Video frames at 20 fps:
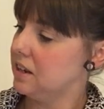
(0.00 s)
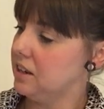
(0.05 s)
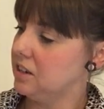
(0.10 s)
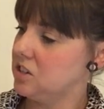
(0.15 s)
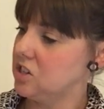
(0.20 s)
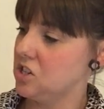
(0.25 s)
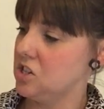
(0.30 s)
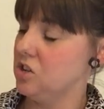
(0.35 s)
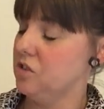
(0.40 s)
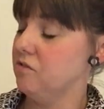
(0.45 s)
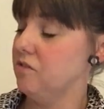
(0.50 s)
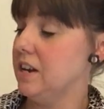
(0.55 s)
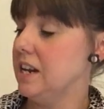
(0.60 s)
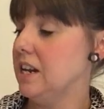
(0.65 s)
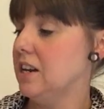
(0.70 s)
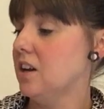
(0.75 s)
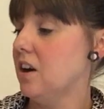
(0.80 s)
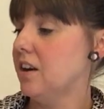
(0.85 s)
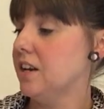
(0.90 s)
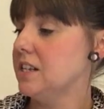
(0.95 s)
it just looked
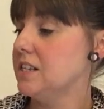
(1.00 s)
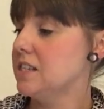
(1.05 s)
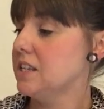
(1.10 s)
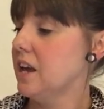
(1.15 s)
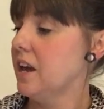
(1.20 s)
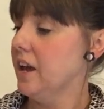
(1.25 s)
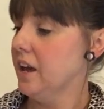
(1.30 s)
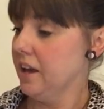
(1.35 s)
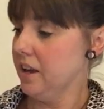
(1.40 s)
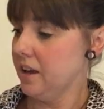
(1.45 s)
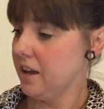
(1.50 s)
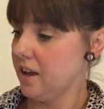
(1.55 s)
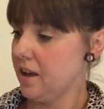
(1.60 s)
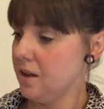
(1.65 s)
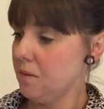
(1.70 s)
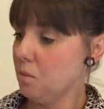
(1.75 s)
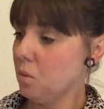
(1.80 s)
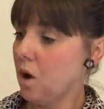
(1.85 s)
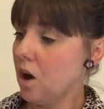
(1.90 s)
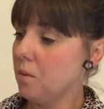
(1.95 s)
really nice.
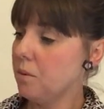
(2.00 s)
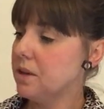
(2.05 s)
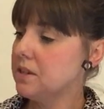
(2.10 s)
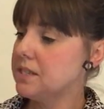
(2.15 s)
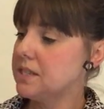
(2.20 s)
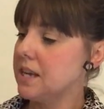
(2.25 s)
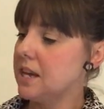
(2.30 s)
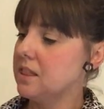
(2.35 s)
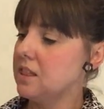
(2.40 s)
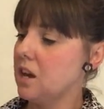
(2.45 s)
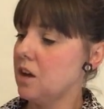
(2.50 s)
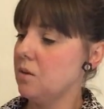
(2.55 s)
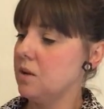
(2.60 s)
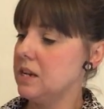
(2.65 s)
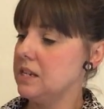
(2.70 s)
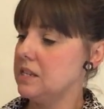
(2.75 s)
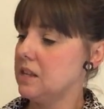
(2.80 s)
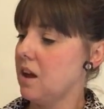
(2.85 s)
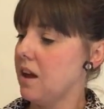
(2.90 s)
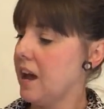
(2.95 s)
What I will say though
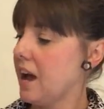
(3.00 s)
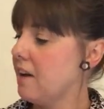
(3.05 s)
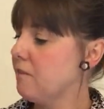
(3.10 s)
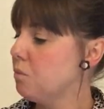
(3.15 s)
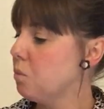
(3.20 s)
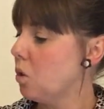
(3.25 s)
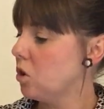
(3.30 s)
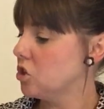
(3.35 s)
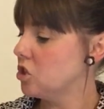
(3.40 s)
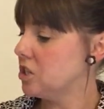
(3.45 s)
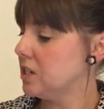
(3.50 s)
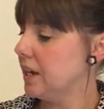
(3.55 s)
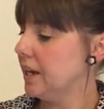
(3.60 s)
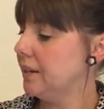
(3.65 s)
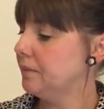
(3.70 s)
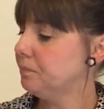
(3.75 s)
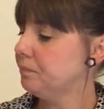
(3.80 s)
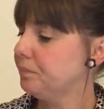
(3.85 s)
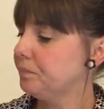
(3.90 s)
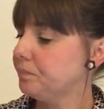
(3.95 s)
is I have washed
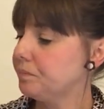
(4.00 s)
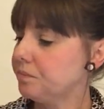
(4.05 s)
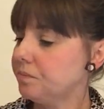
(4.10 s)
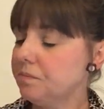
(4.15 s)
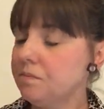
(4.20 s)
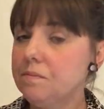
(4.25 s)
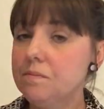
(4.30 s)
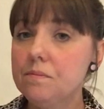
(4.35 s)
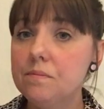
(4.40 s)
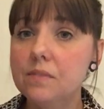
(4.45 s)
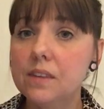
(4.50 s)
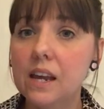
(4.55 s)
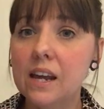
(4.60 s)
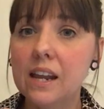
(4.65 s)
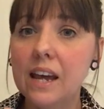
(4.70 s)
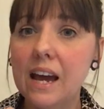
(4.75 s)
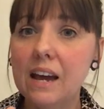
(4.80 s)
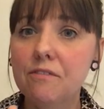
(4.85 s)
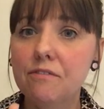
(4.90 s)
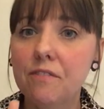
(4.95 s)
it.
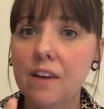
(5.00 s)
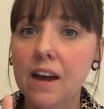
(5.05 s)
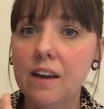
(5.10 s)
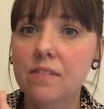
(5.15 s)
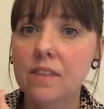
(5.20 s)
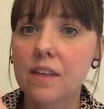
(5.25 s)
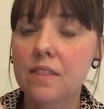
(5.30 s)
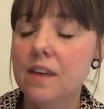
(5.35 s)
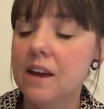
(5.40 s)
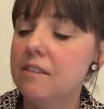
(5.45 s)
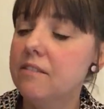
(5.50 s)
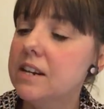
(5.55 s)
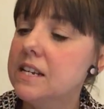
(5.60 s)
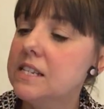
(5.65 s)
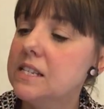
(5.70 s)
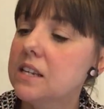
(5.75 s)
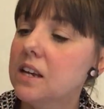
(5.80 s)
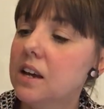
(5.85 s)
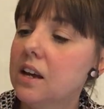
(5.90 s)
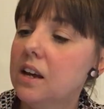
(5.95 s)
I have found that there
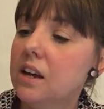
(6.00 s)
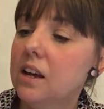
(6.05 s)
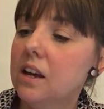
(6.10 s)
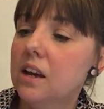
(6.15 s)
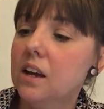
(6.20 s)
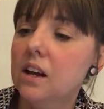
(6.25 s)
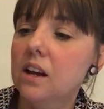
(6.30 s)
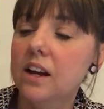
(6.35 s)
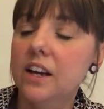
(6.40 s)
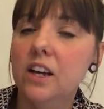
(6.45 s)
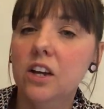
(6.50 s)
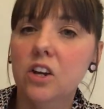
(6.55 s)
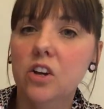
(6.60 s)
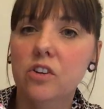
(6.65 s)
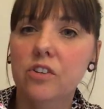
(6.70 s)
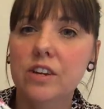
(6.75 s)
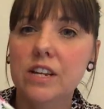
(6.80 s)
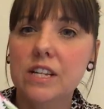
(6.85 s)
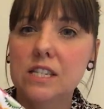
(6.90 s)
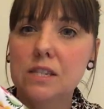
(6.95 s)
is like a
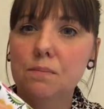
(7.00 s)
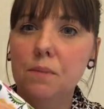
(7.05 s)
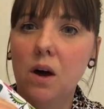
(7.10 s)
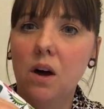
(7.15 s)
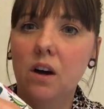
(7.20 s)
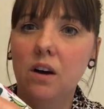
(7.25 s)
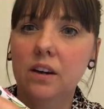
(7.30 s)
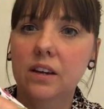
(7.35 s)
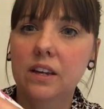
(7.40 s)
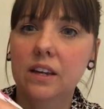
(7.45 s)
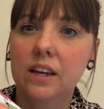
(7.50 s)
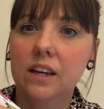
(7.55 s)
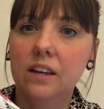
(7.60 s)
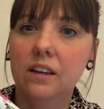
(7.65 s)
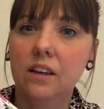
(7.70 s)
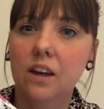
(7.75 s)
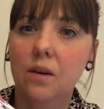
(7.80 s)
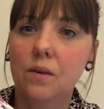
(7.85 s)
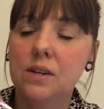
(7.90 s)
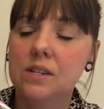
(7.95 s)
crease mark
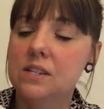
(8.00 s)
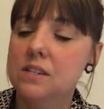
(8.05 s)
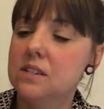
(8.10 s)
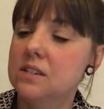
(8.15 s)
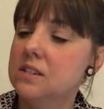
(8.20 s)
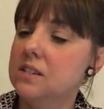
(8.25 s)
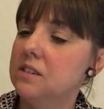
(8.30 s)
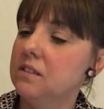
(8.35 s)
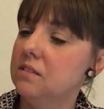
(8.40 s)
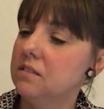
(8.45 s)
going